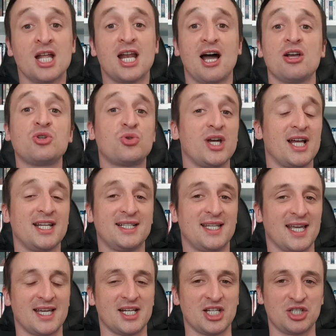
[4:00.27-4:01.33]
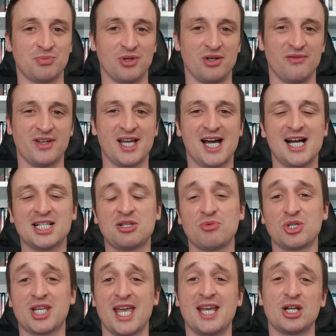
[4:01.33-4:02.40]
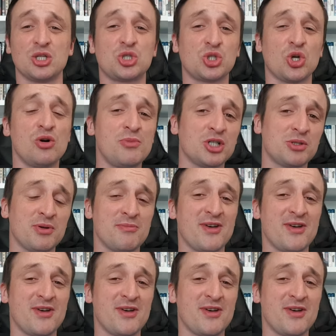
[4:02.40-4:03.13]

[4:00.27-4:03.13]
Now, I was really digging this movie, guys. It was gaining so much